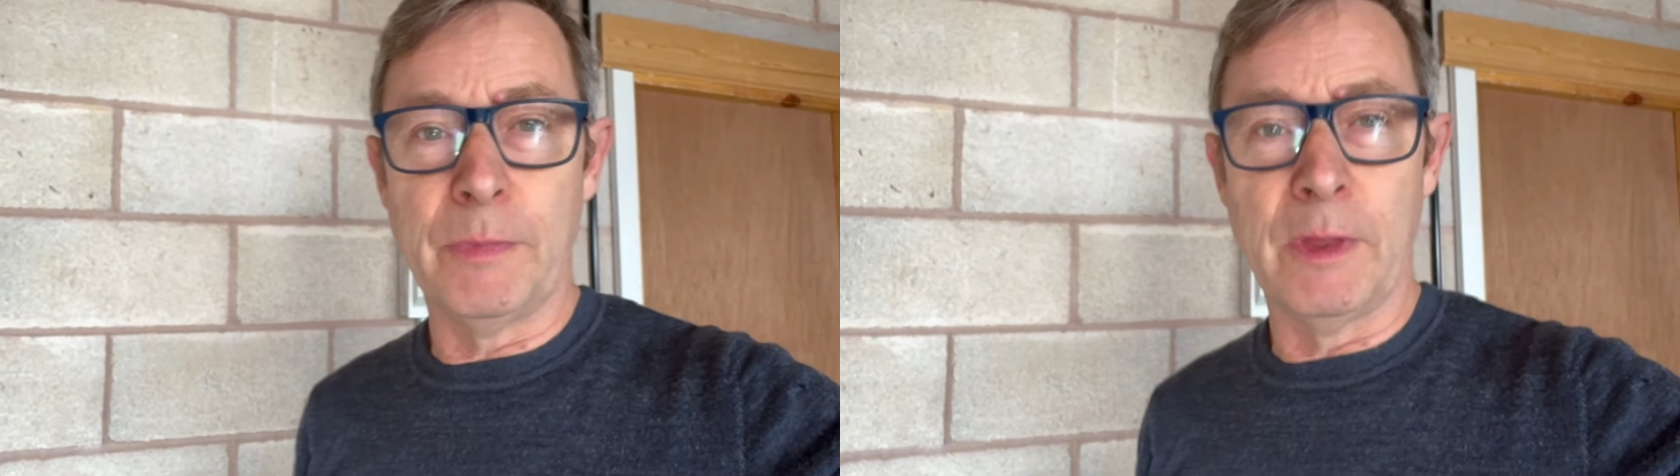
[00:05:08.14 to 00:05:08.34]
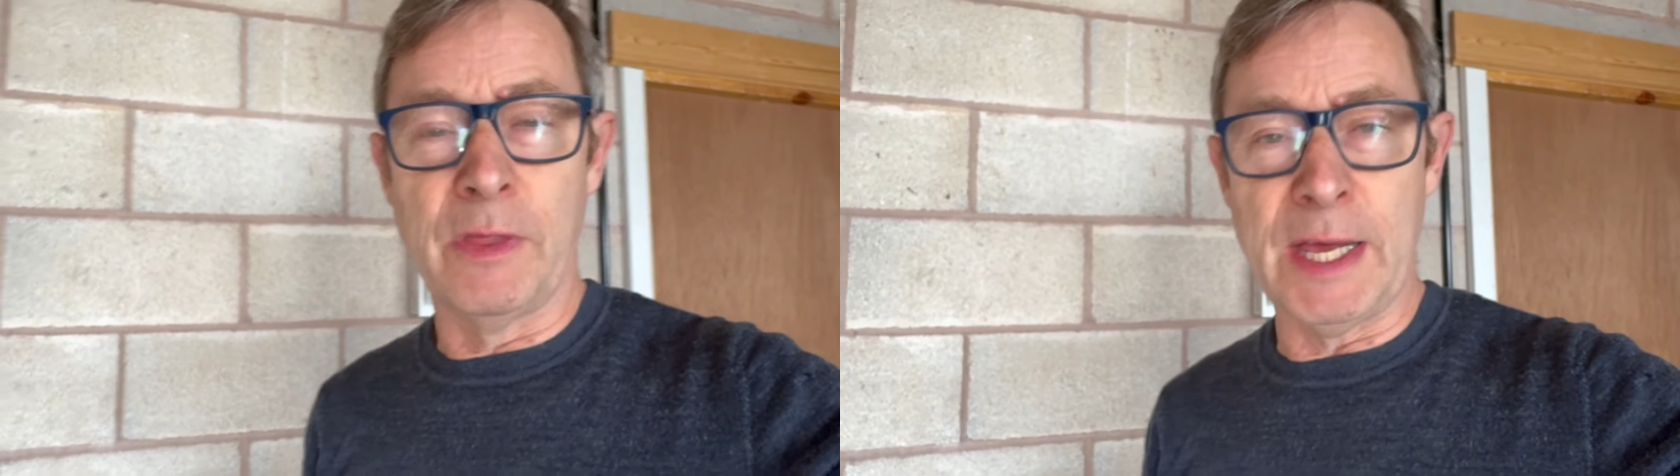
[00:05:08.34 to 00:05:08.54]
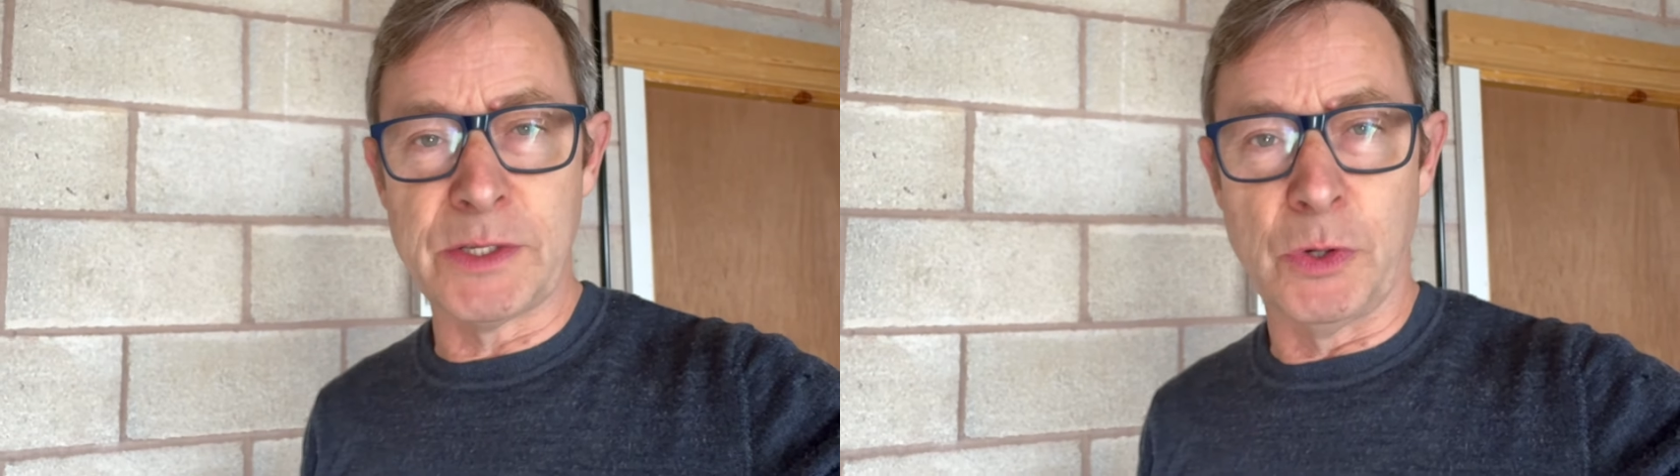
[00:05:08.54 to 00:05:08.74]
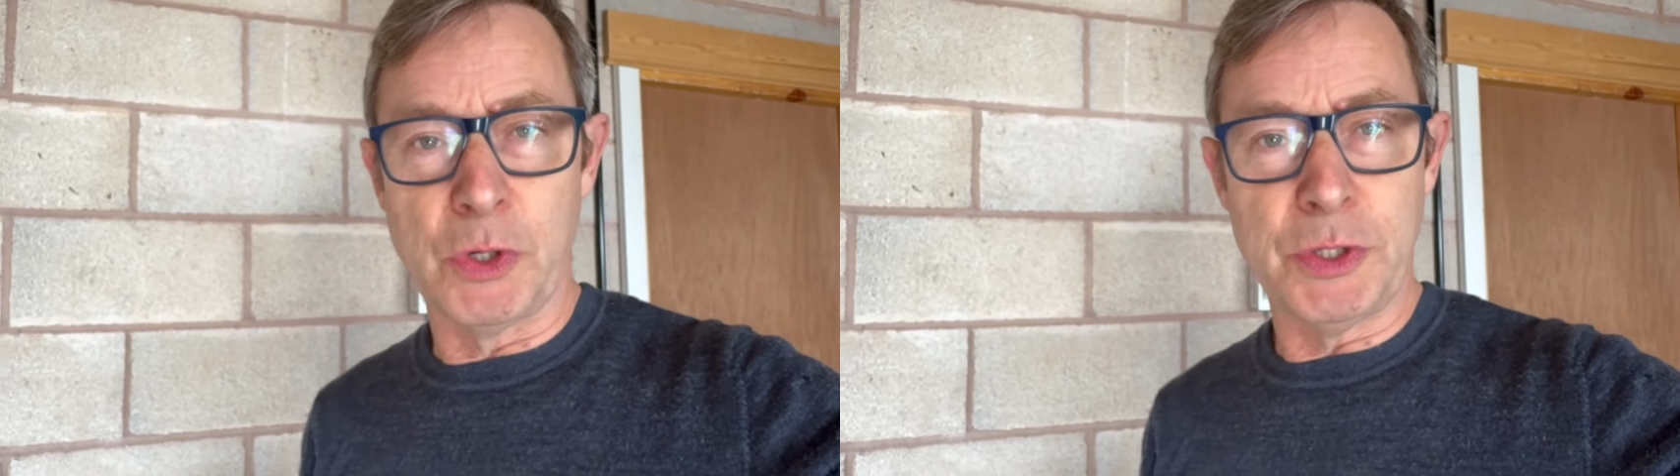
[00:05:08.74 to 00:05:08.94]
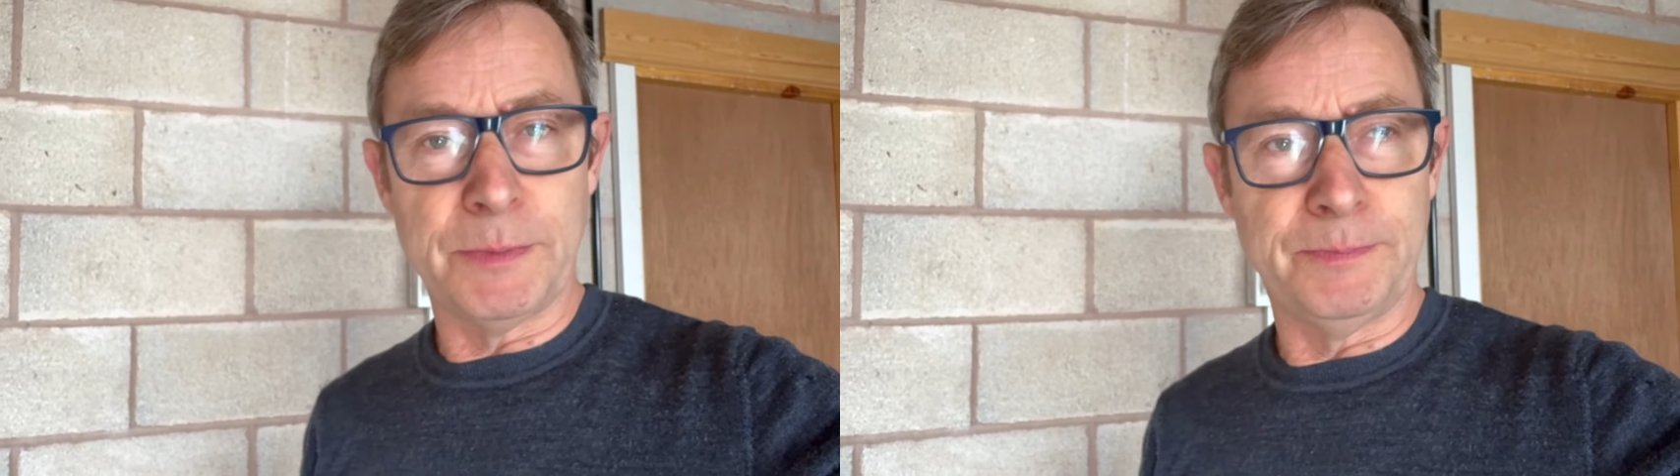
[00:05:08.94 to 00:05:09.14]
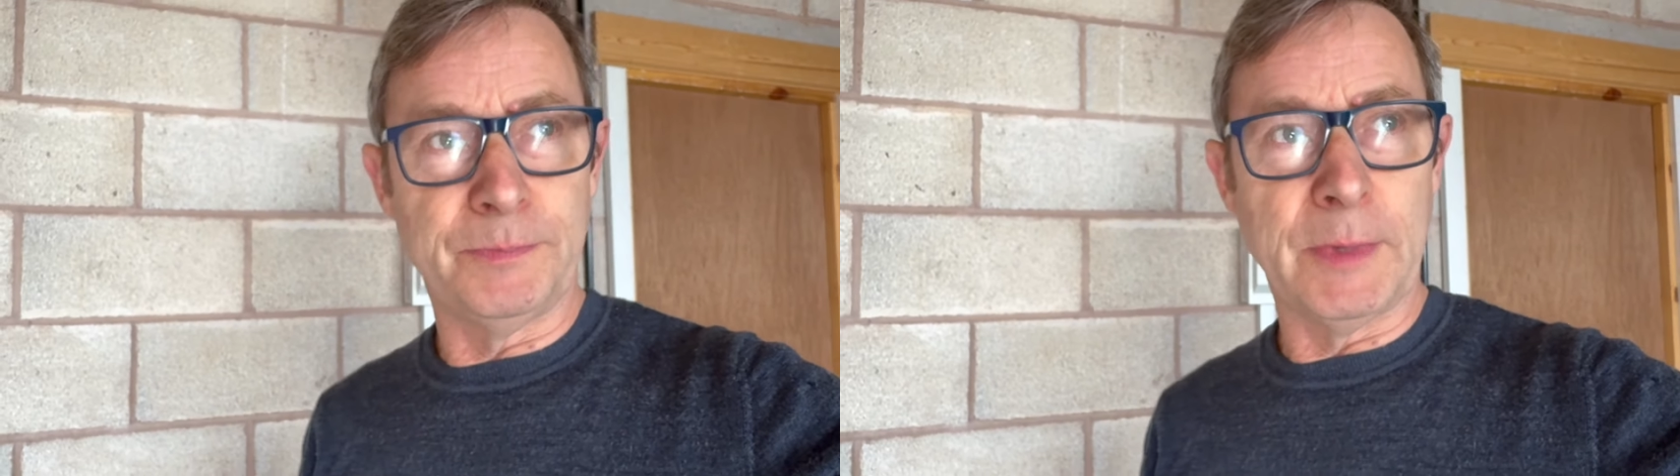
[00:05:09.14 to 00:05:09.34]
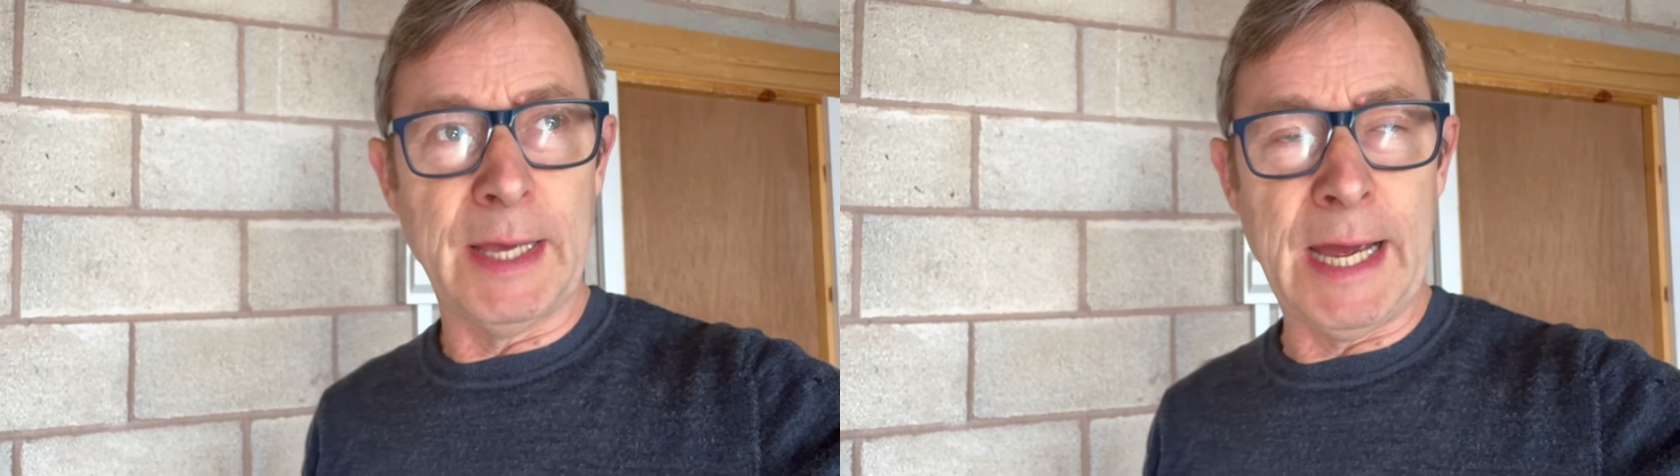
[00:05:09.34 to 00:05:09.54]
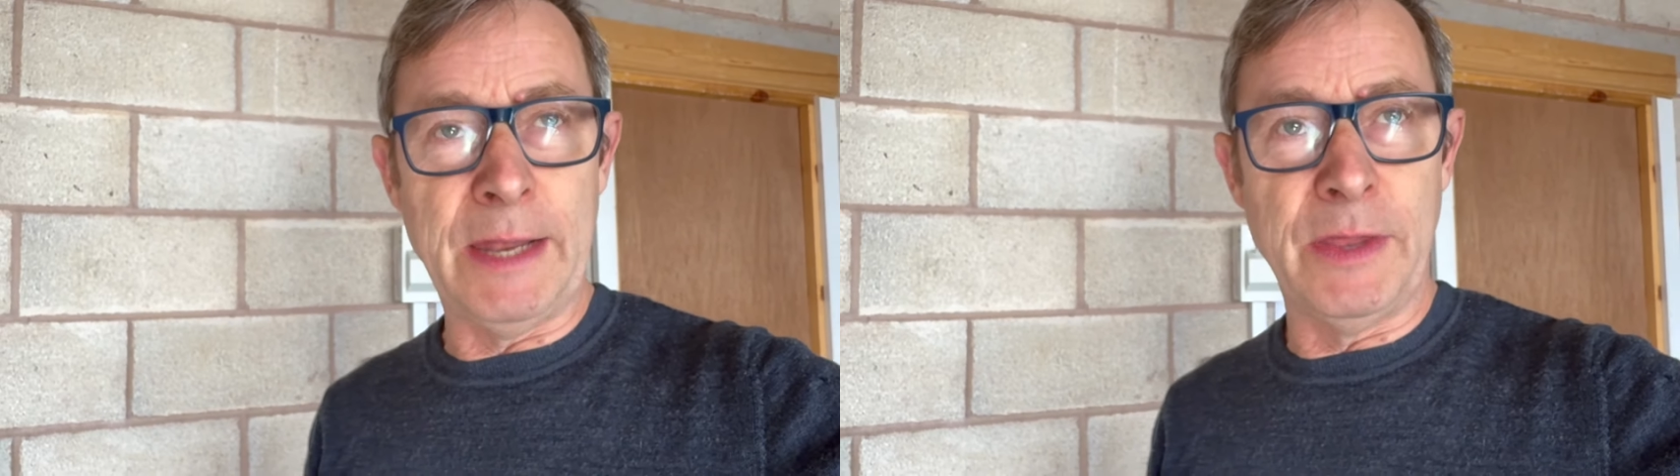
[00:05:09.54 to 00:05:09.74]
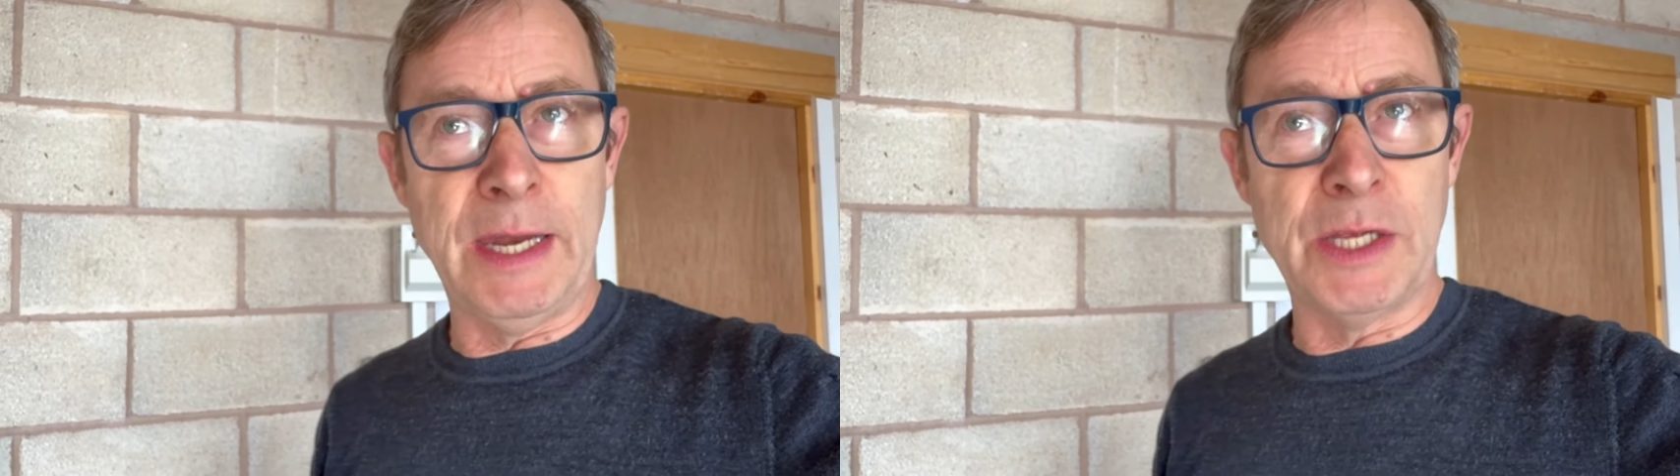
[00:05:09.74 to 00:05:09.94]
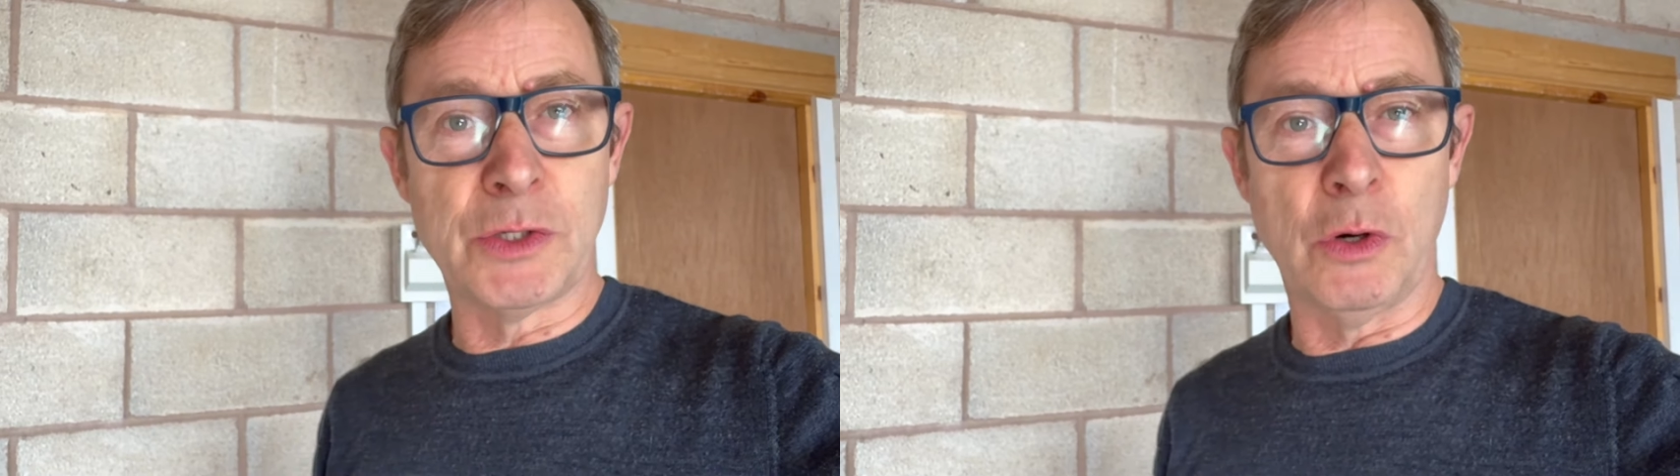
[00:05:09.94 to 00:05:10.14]
that's not good. And then
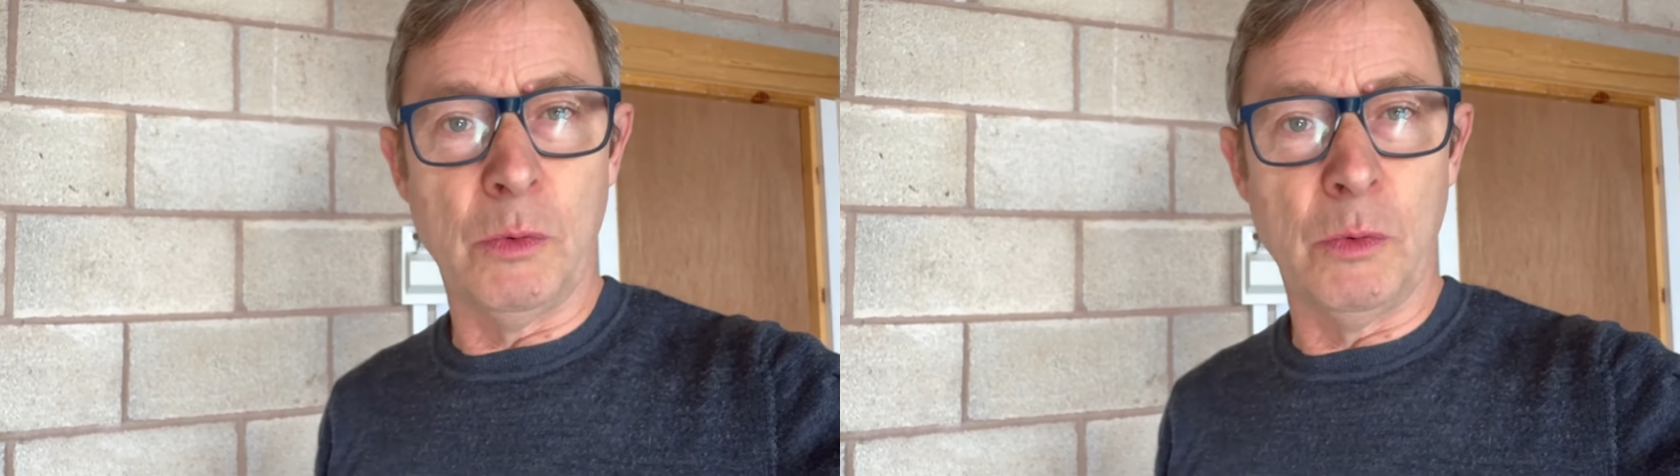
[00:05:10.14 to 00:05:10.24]
it stopped